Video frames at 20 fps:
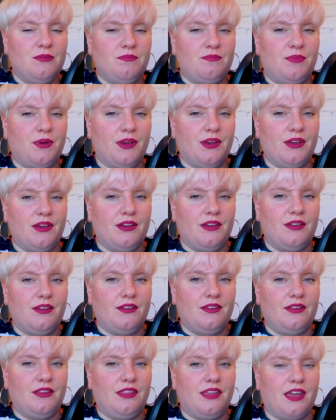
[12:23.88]
but
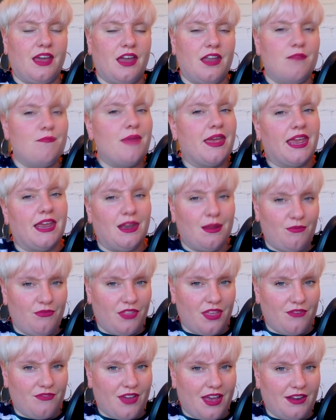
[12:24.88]
they're kind of making up
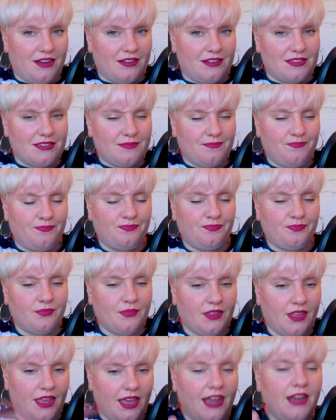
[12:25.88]
for their fatness.
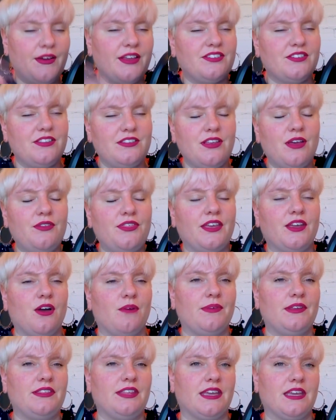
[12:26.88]
Anyway, so this whole thing
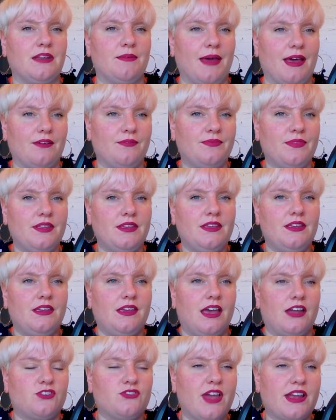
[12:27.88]
got me thinking about
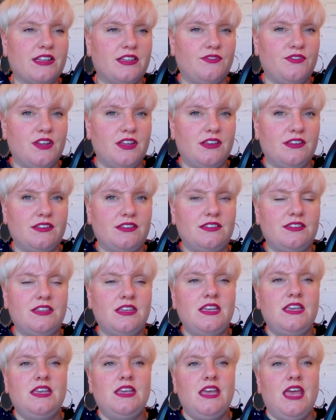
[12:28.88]
attractiveness
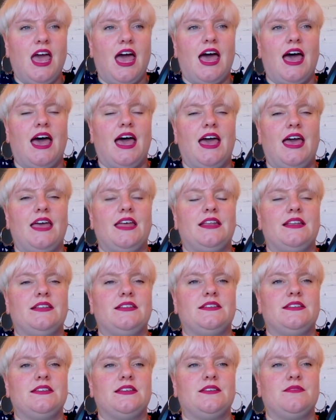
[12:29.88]

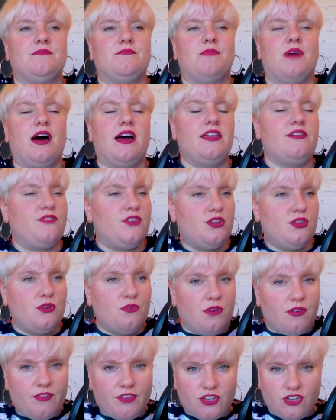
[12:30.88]
and my
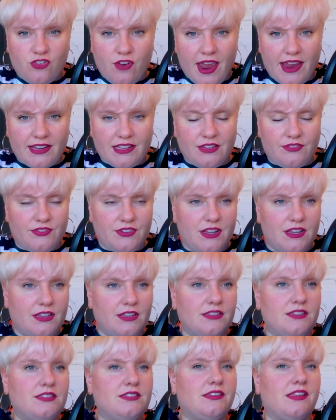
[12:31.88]
view of
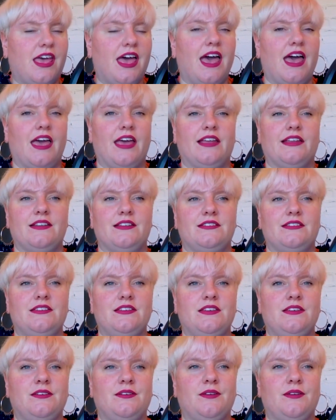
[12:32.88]
attractiveness and